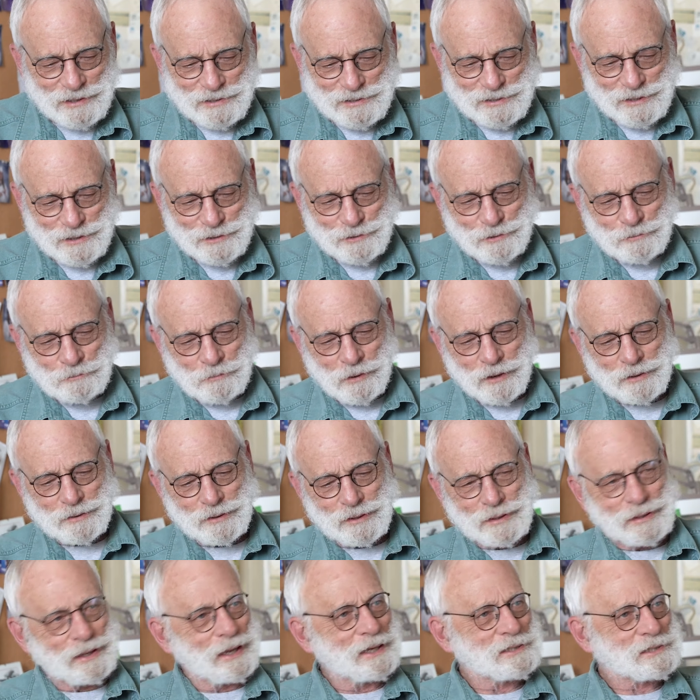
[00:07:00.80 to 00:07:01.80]
as
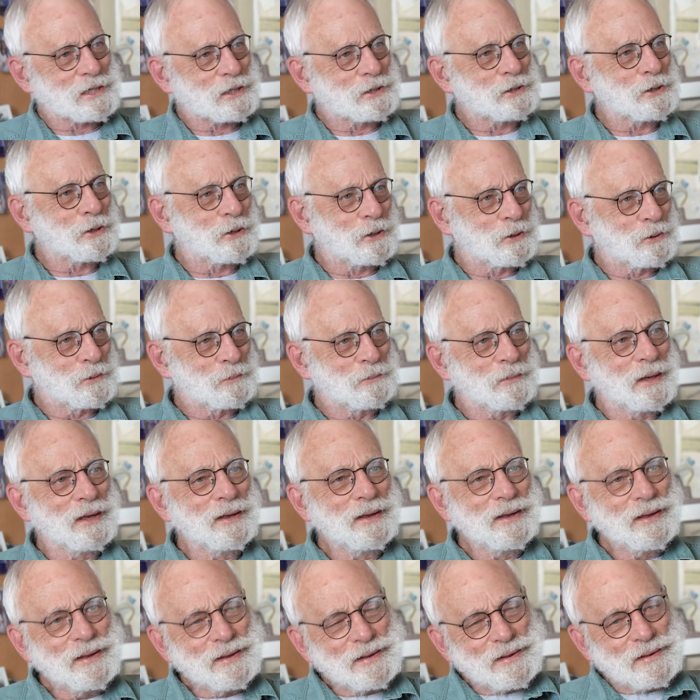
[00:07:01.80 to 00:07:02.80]
Inumarit as a term,
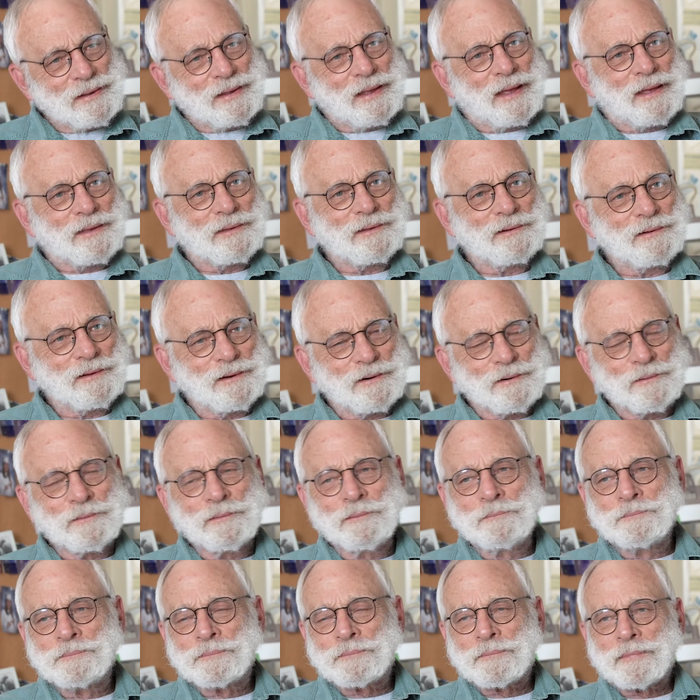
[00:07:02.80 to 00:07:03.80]
you
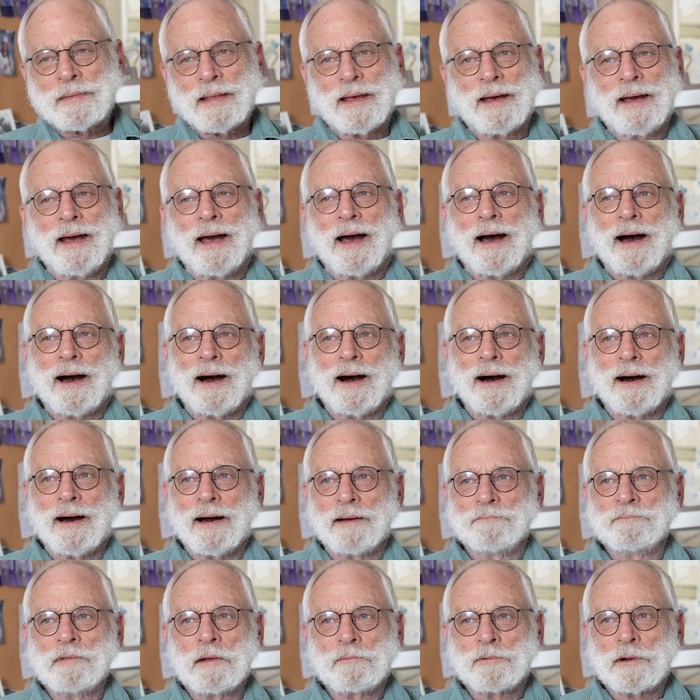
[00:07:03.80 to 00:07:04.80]
know. Uh,
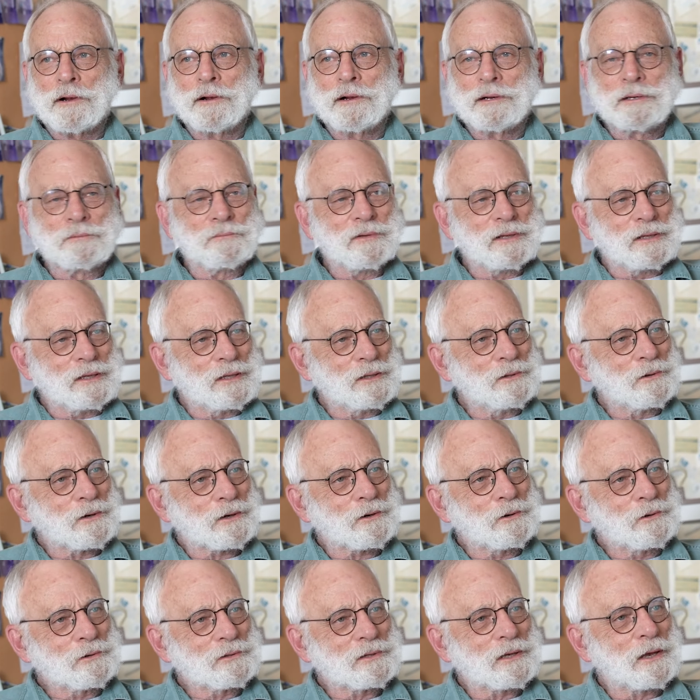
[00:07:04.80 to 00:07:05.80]
I've never heard of an
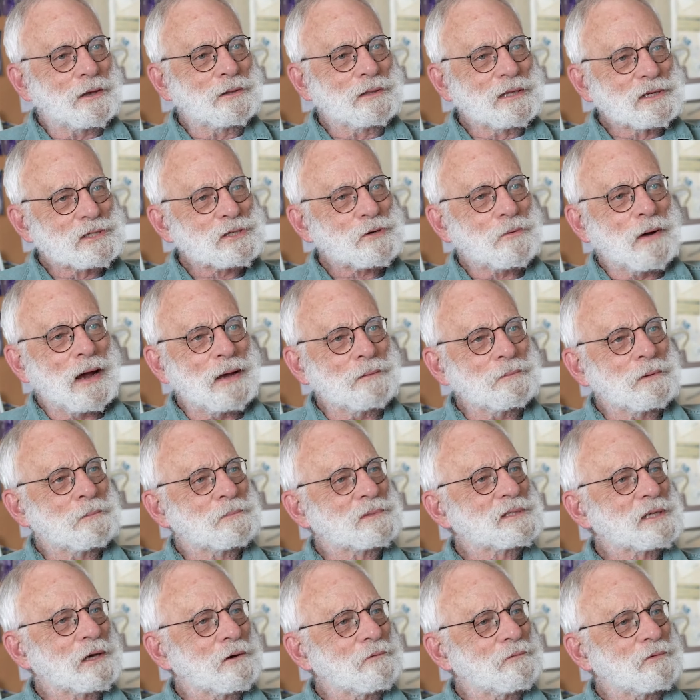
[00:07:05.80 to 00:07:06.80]
Inuk who described
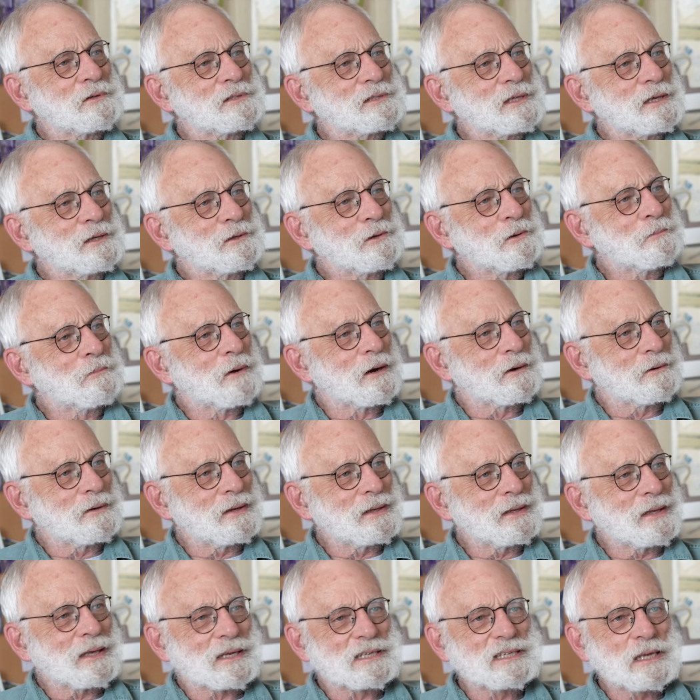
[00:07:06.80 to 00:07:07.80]
himself as
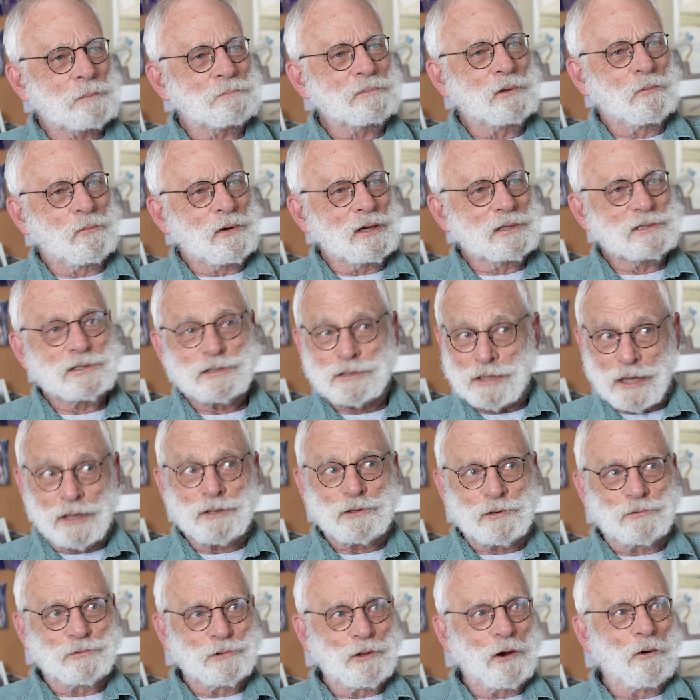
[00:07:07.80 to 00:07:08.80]
Inumarit, except the ones
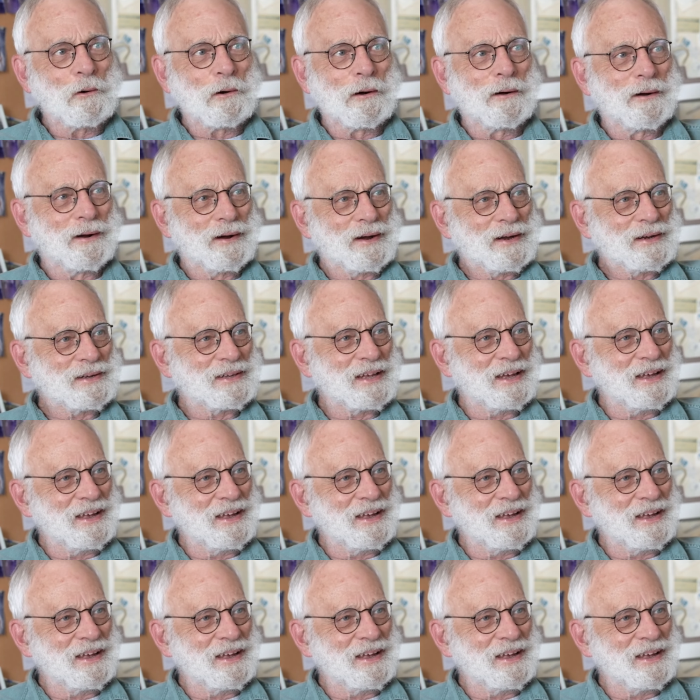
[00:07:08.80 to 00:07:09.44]
that you know aren't.